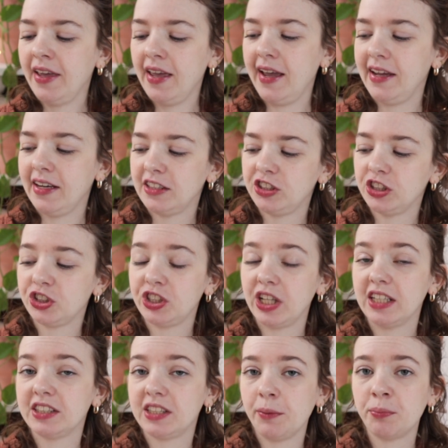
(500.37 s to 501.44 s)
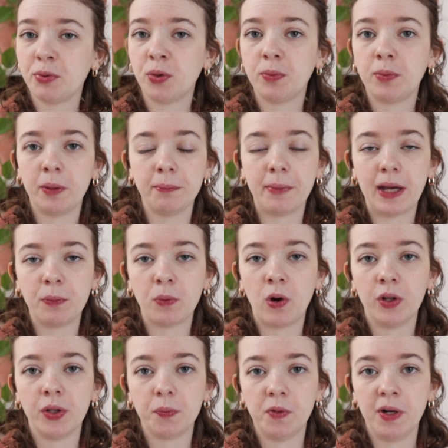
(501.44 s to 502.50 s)
and it's just a simple
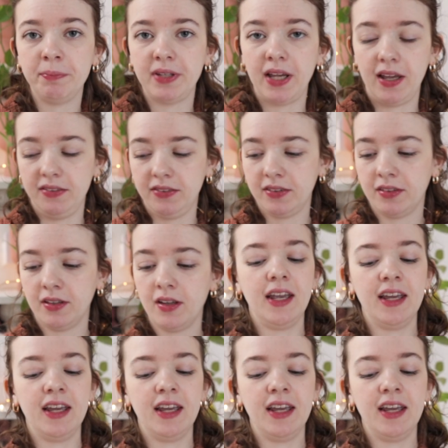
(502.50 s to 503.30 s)
1x1 ribbed hat.